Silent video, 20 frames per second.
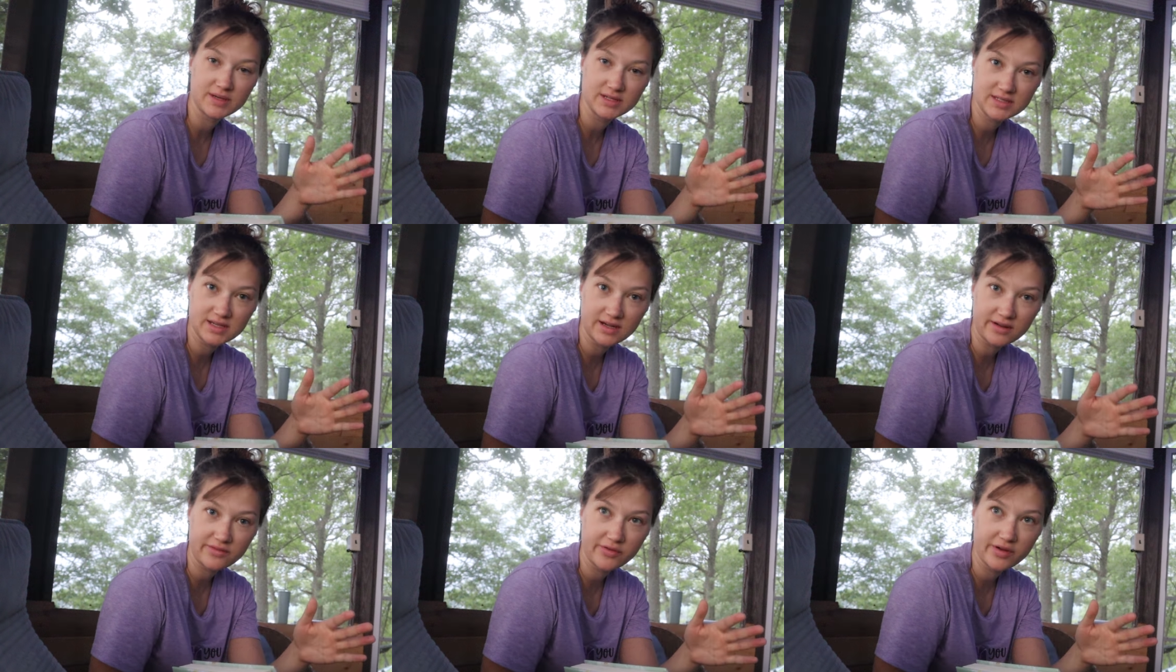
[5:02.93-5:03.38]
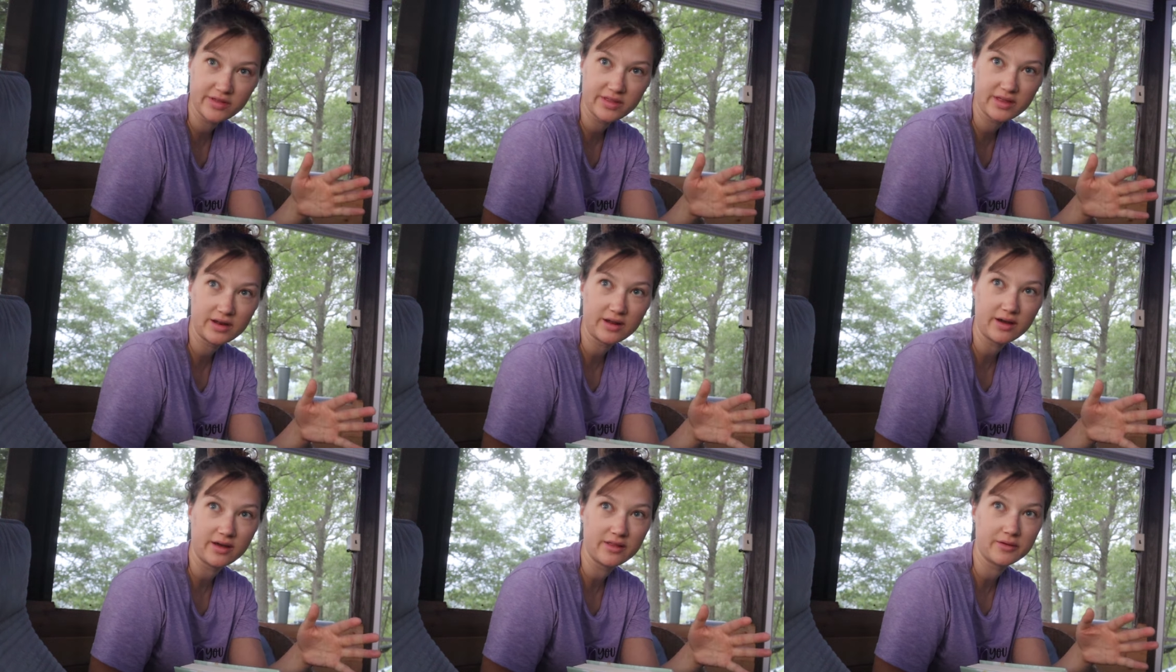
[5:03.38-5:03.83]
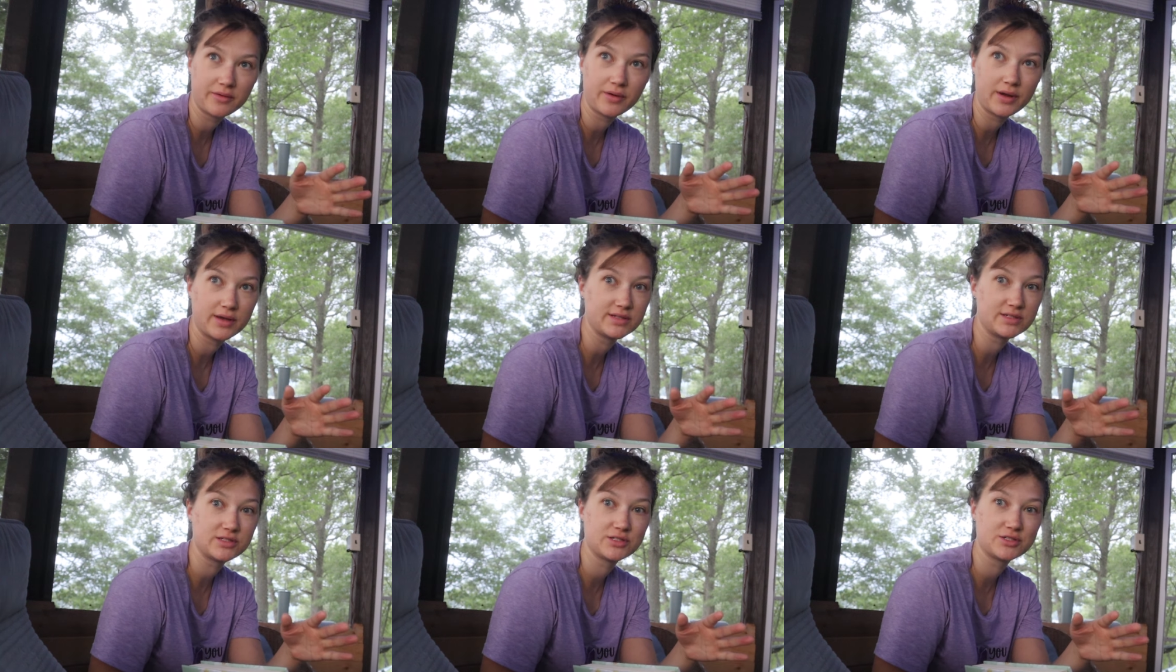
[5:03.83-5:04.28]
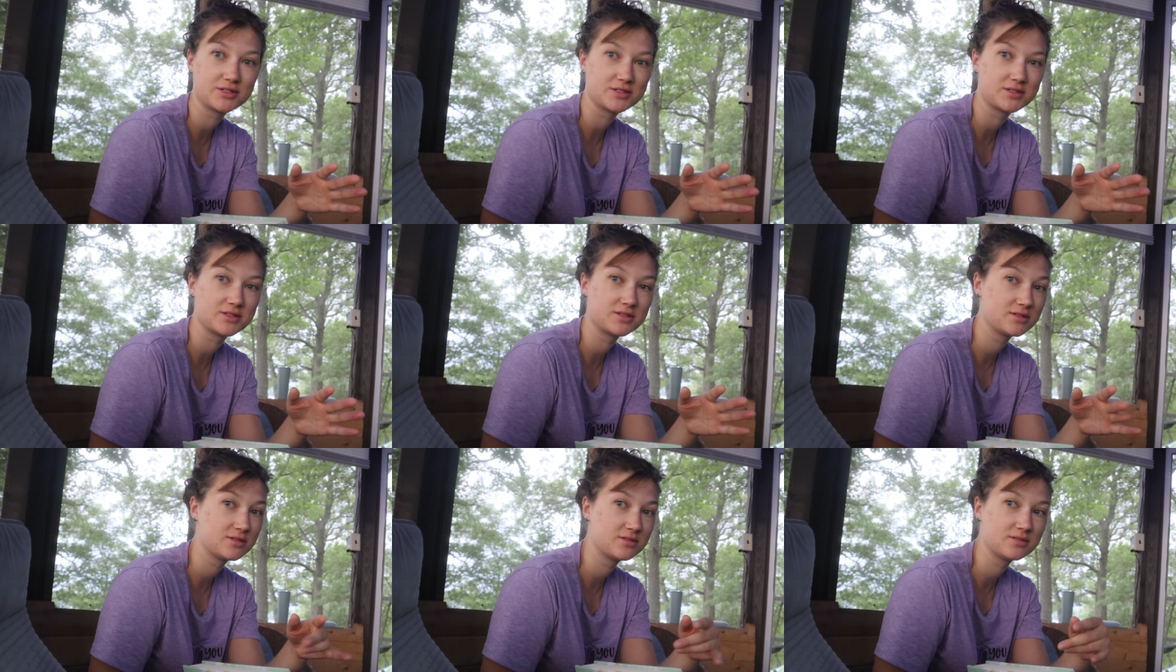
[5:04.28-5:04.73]
myself with it. Otherwise, it's
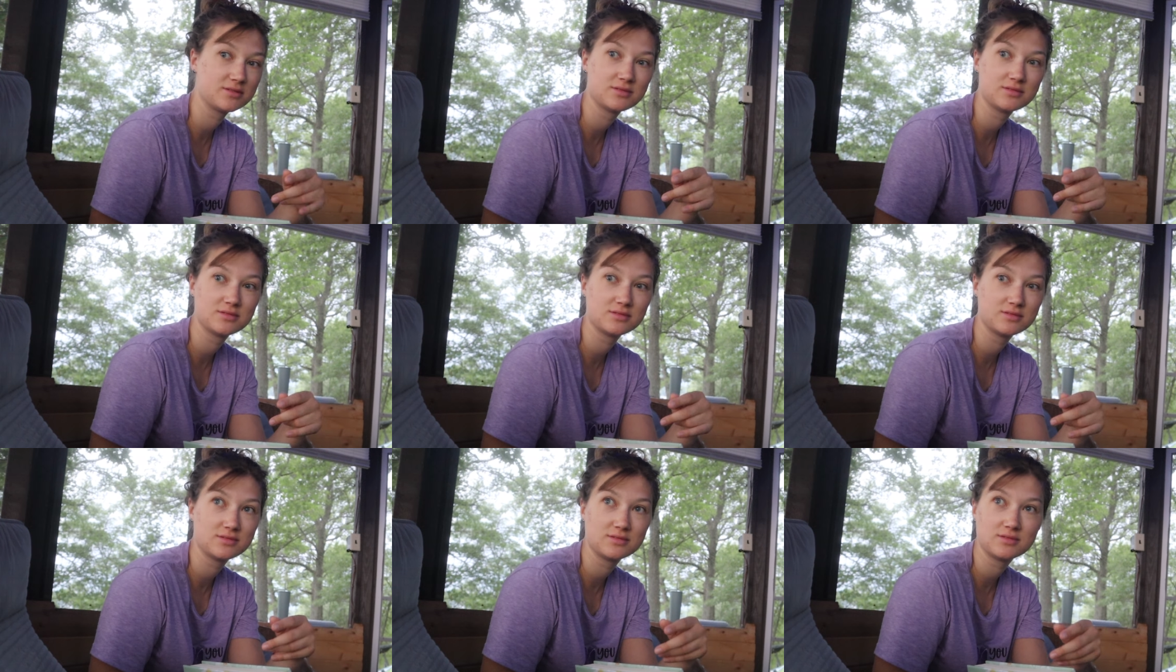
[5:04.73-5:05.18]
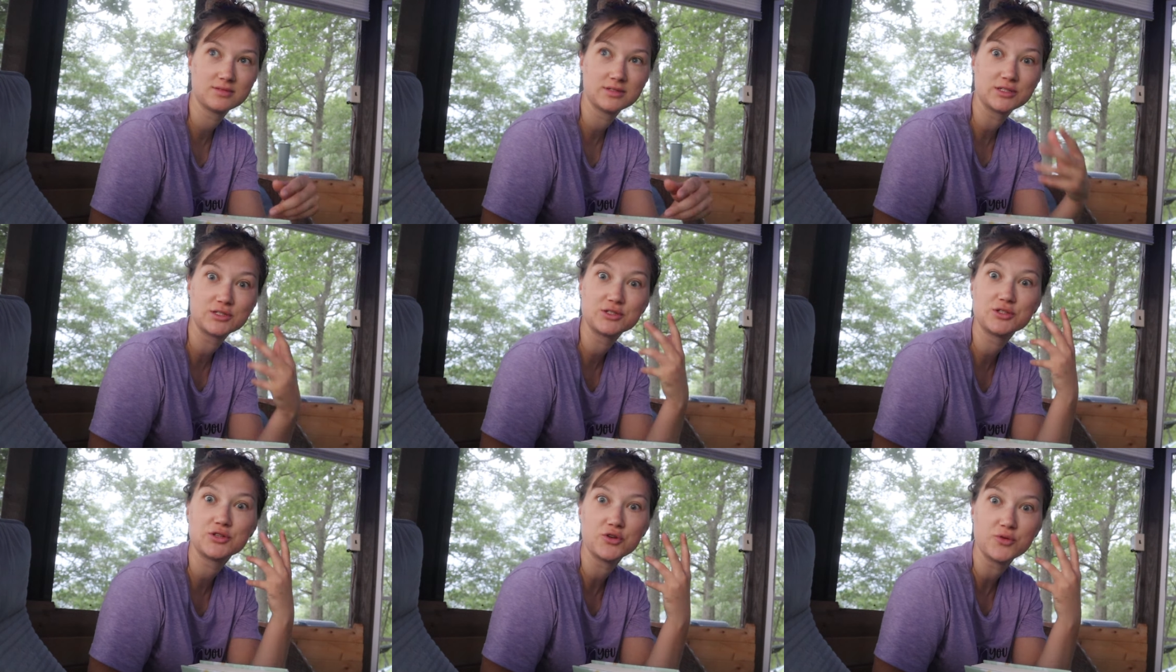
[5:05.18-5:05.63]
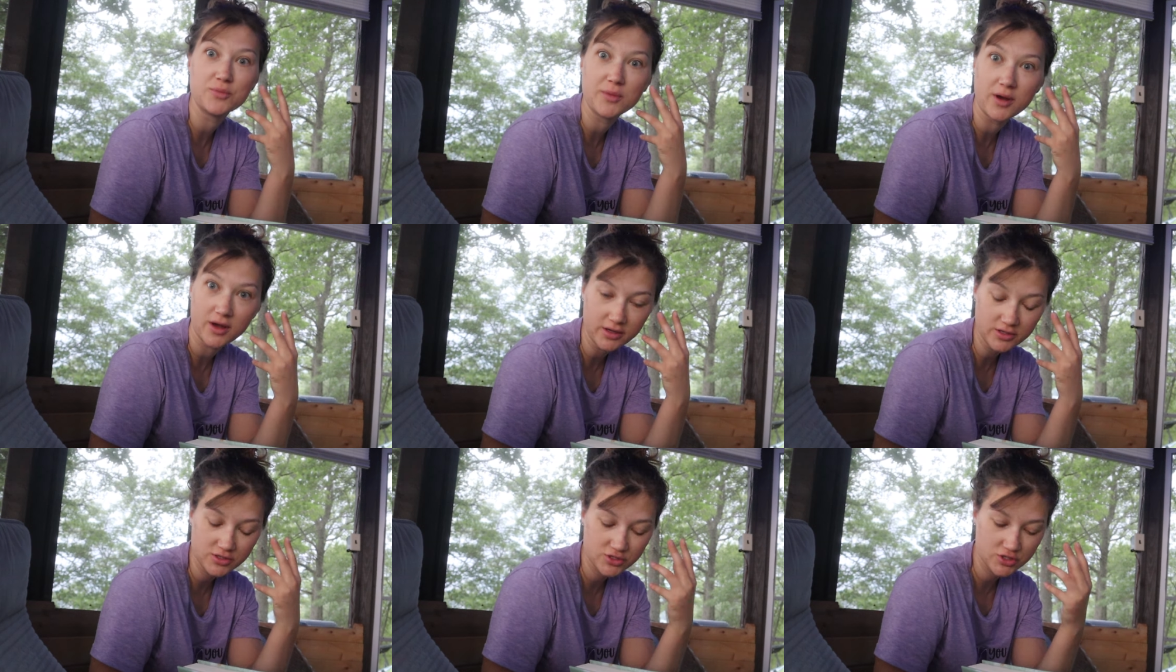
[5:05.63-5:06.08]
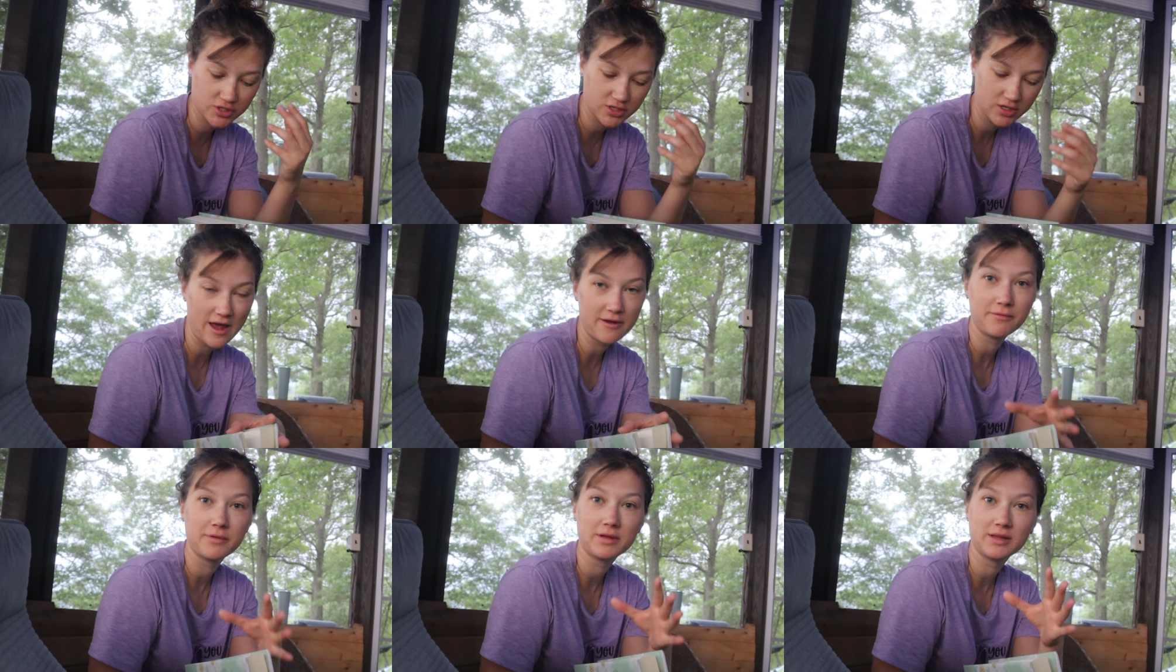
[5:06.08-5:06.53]
just, it's too much.
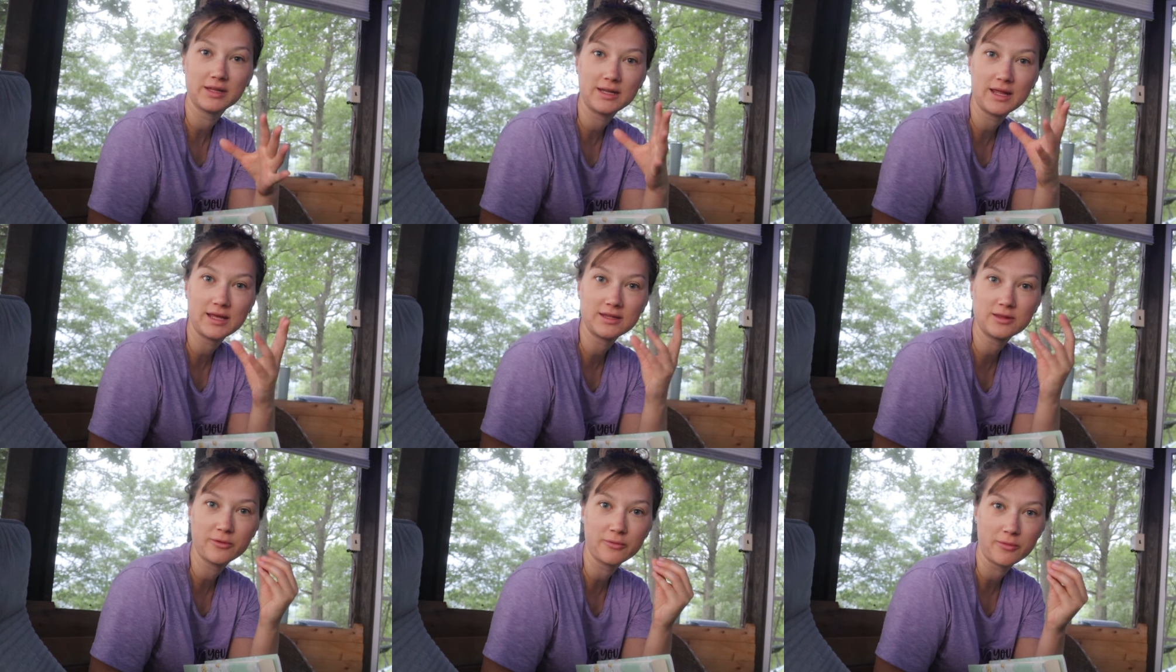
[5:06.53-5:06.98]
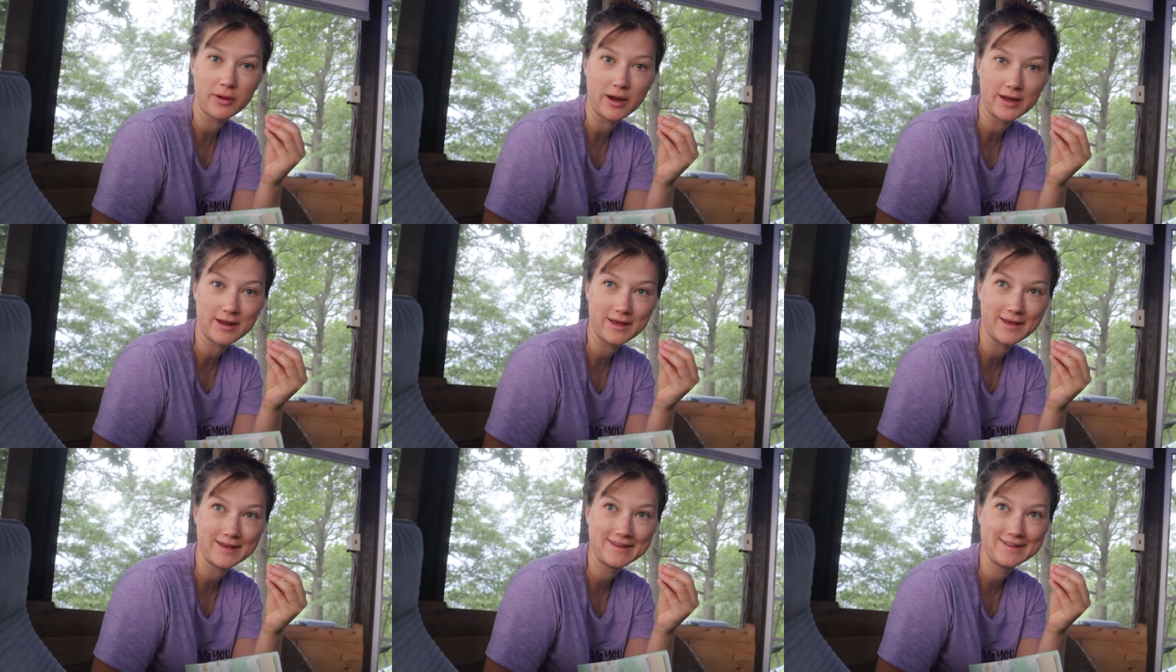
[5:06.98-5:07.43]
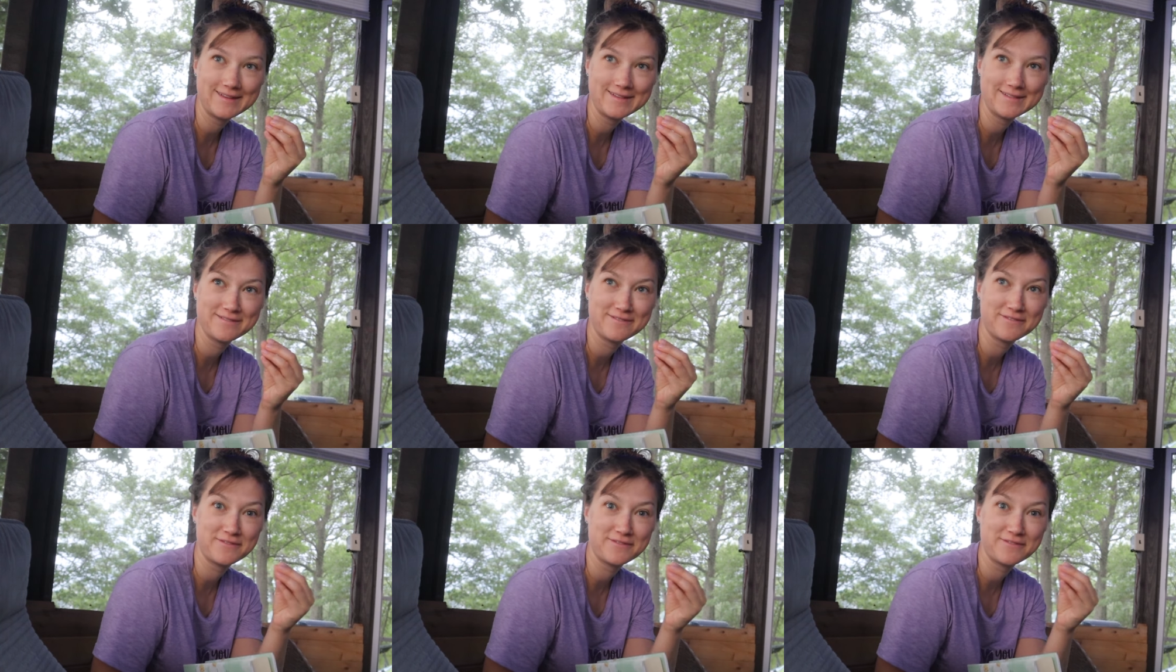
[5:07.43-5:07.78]
I really like the writing.